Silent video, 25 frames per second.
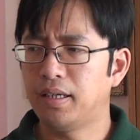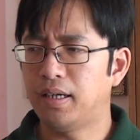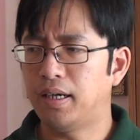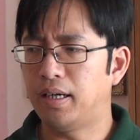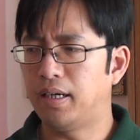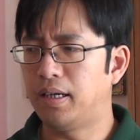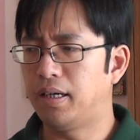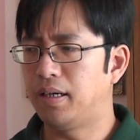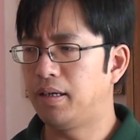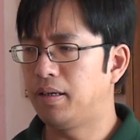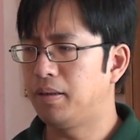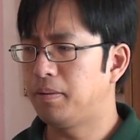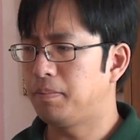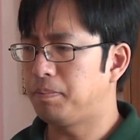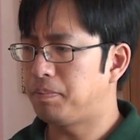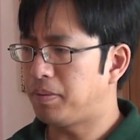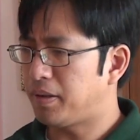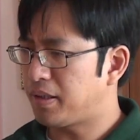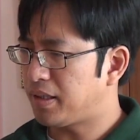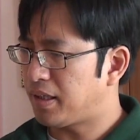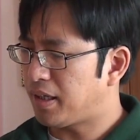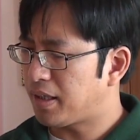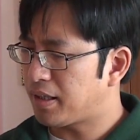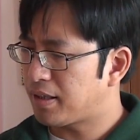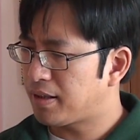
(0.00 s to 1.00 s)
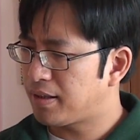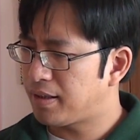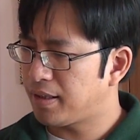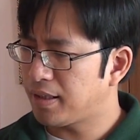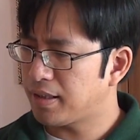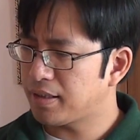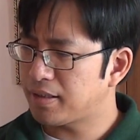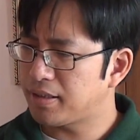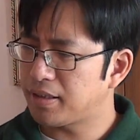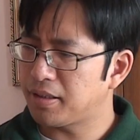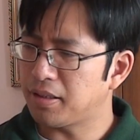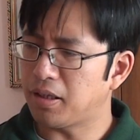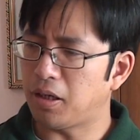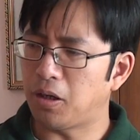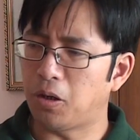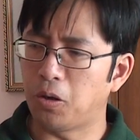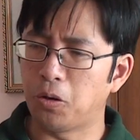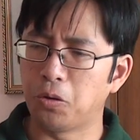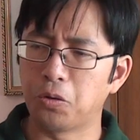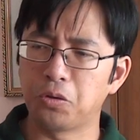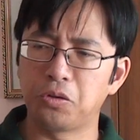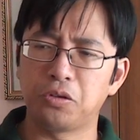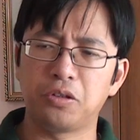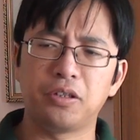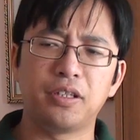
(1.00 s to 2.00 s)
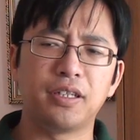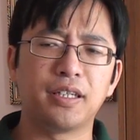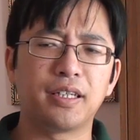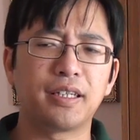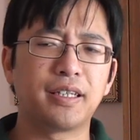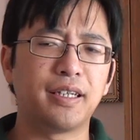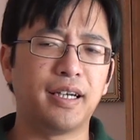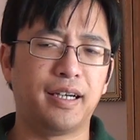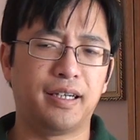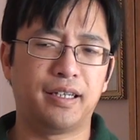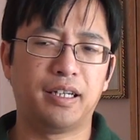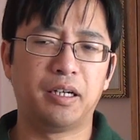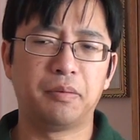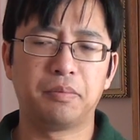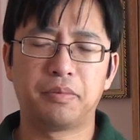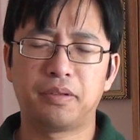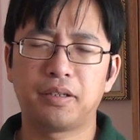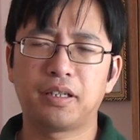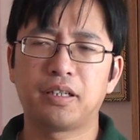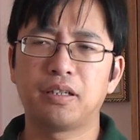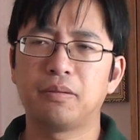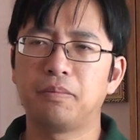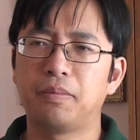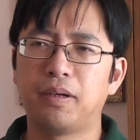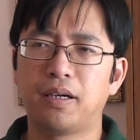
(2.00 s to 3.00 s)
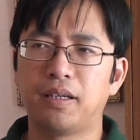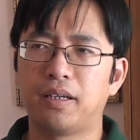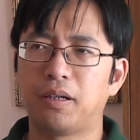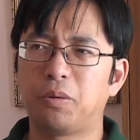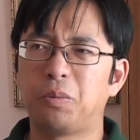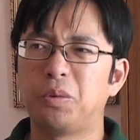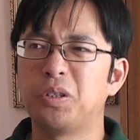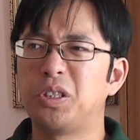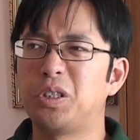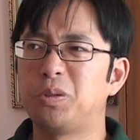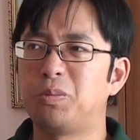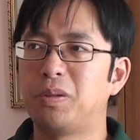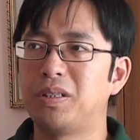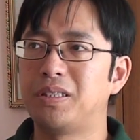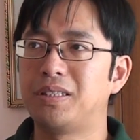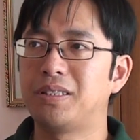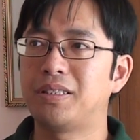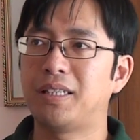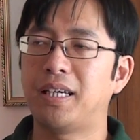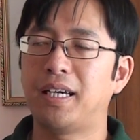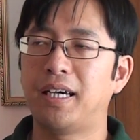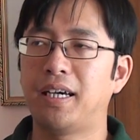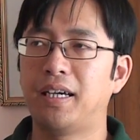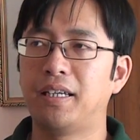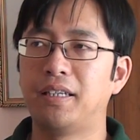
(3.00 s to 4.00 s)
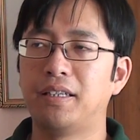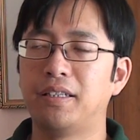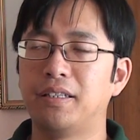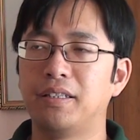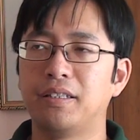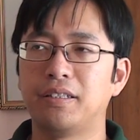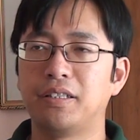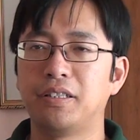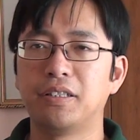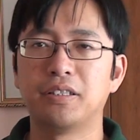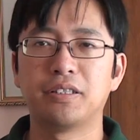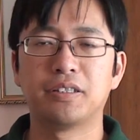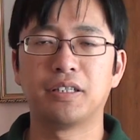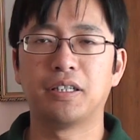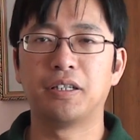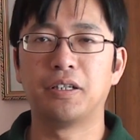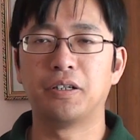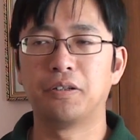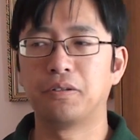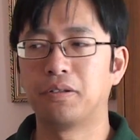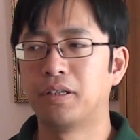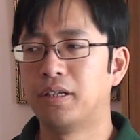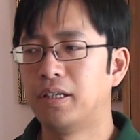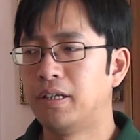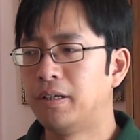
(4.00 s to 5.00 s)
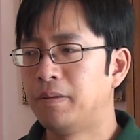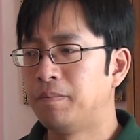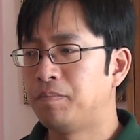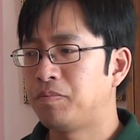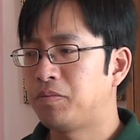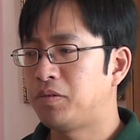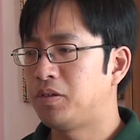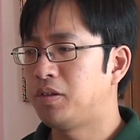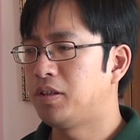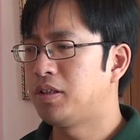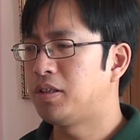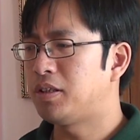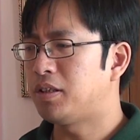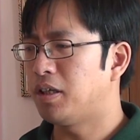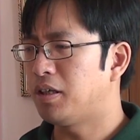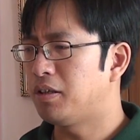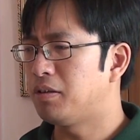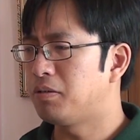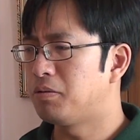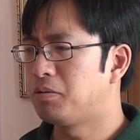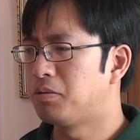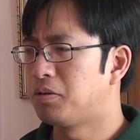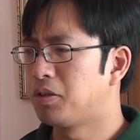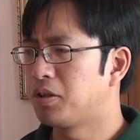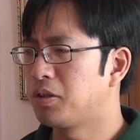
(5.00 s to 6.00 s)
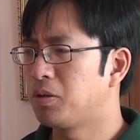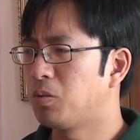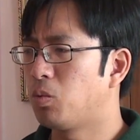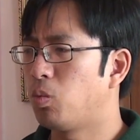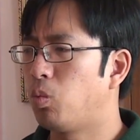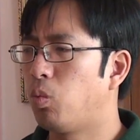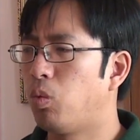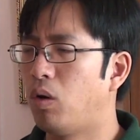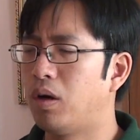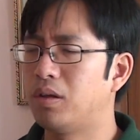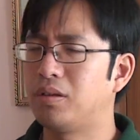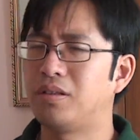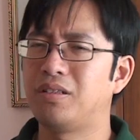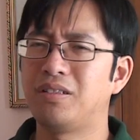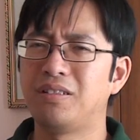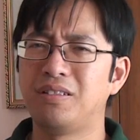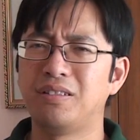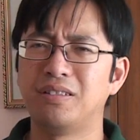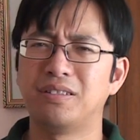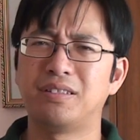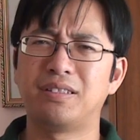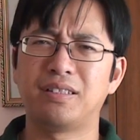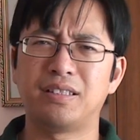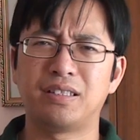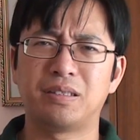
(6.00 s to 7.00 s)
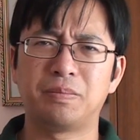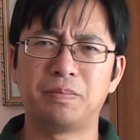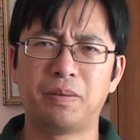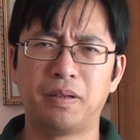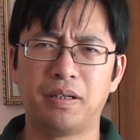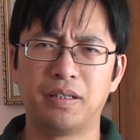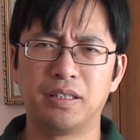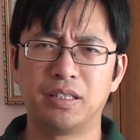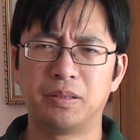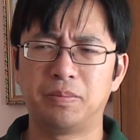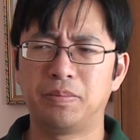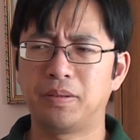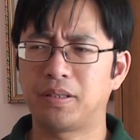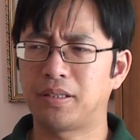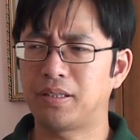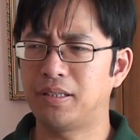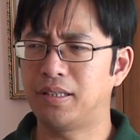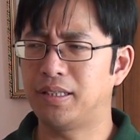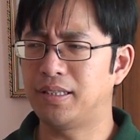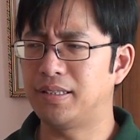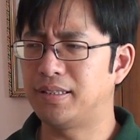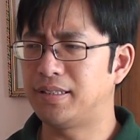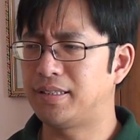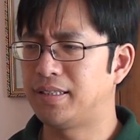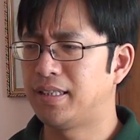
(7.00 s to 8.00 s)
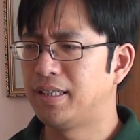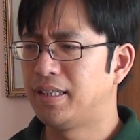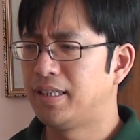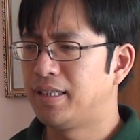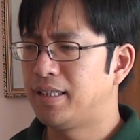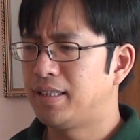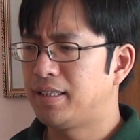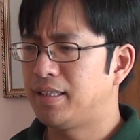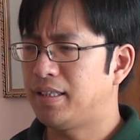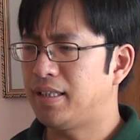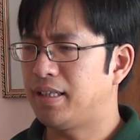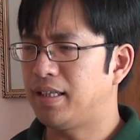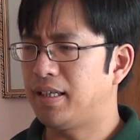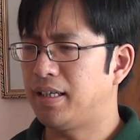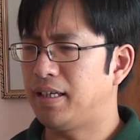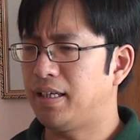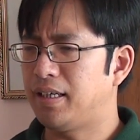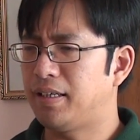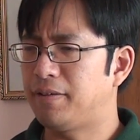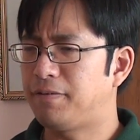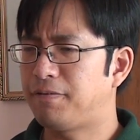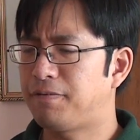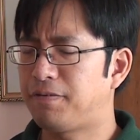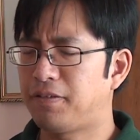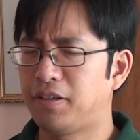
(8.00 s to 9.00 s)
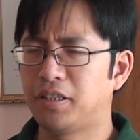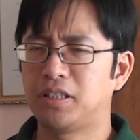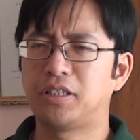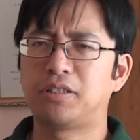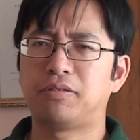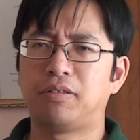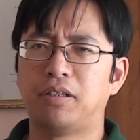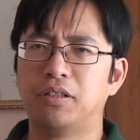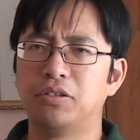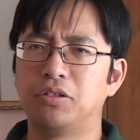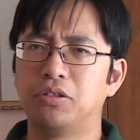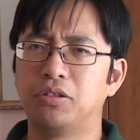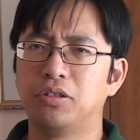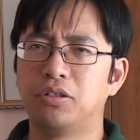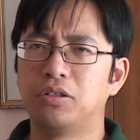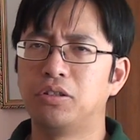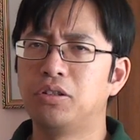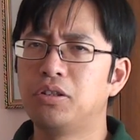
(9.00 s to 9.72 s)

But I think the older you get, I'm thinking about like once you reach 10 years old, you don't really want to use these bows because it frustrates you.